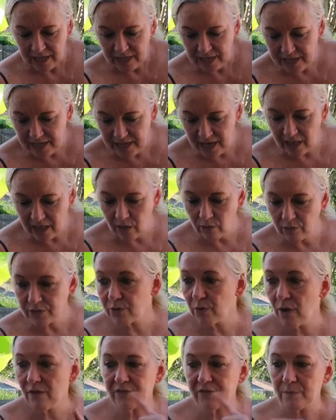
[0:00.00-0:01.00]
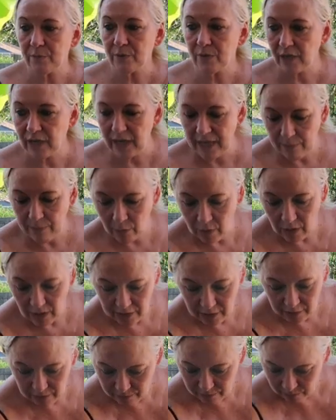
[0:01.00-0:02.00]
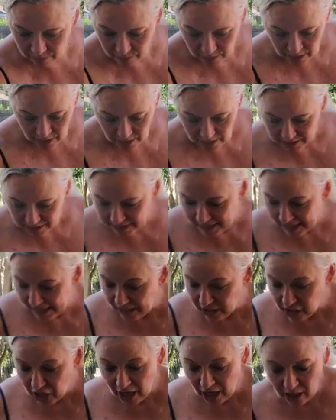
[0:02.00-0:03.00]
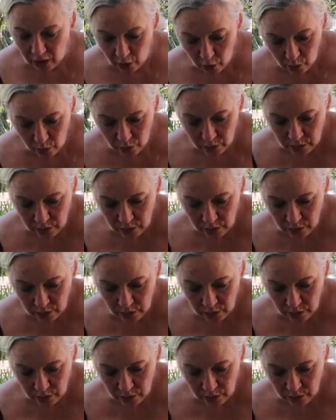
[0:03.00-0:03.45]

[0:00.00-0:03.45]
Yellow, so I'll have to put a label on there saying yellow.